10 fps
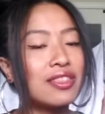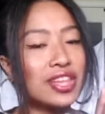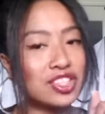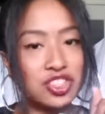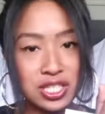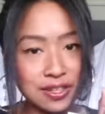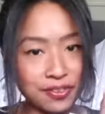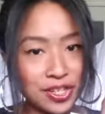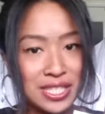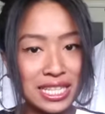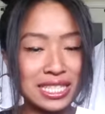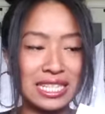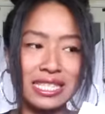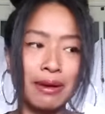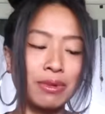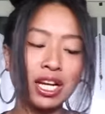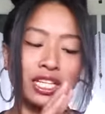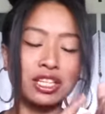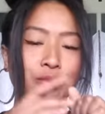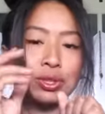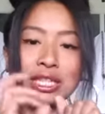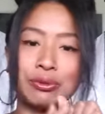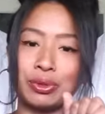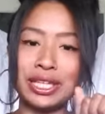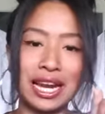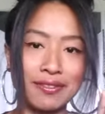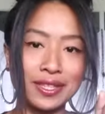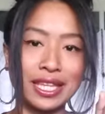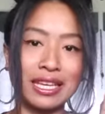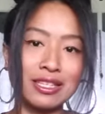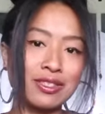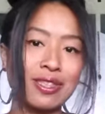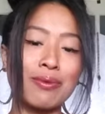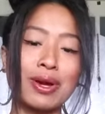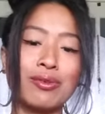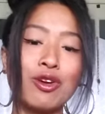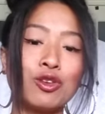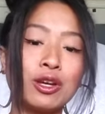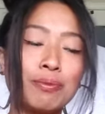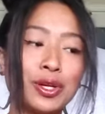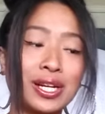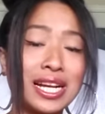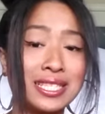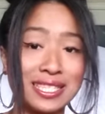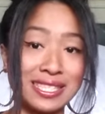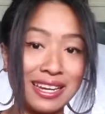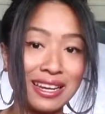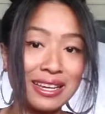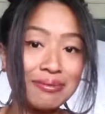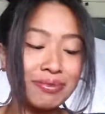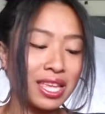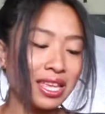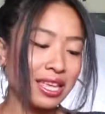That's just the first sentence. I'm not going to really read everything, so that way I don't hold up your guys' time.